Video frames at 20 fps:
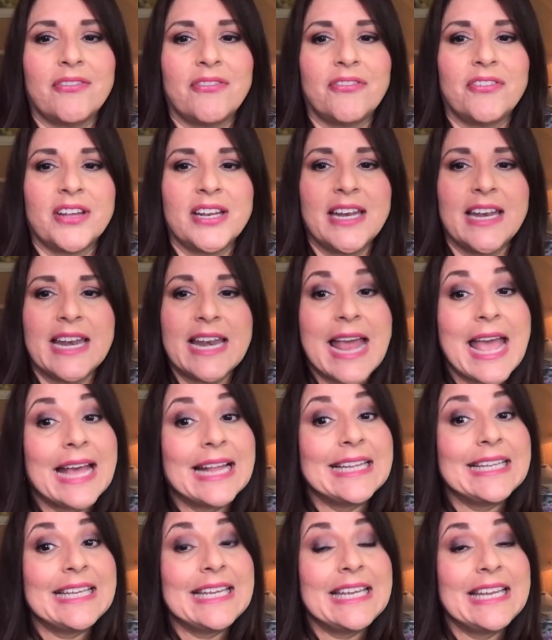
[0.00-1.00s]

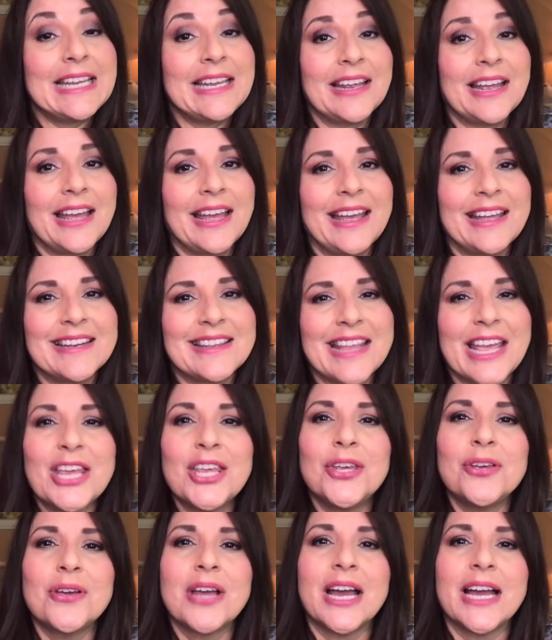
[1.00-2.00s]
finale, and
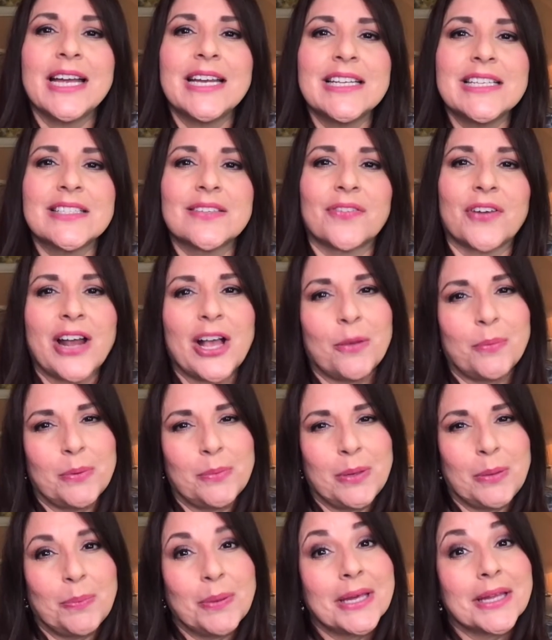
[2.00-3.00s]
thank you guys for helping
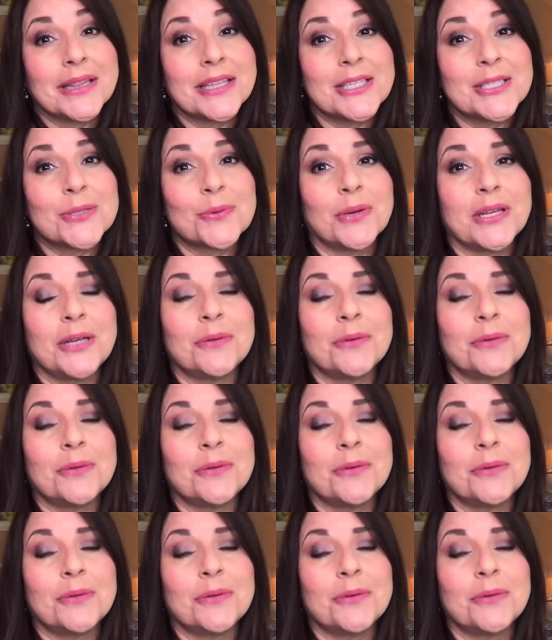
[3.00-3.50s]
me pick this one.